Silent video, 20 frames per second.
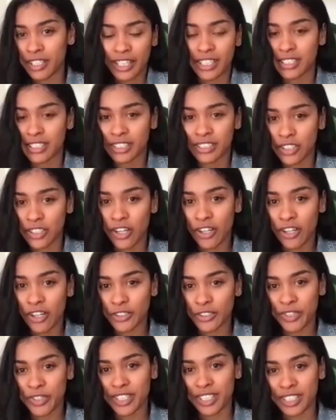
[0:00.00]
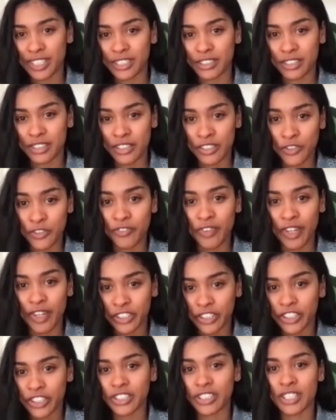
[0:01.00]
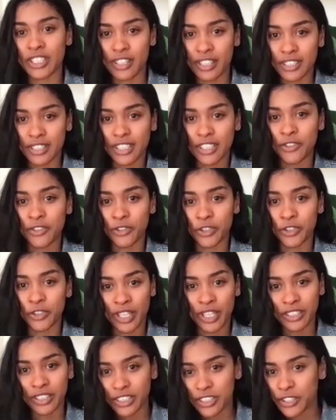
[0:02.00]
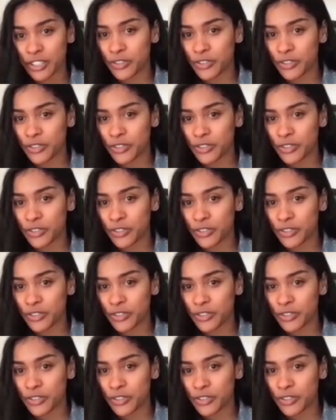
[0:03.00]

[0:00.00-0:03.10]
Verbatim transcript: getting stalled with these new ventures and things that you were trying to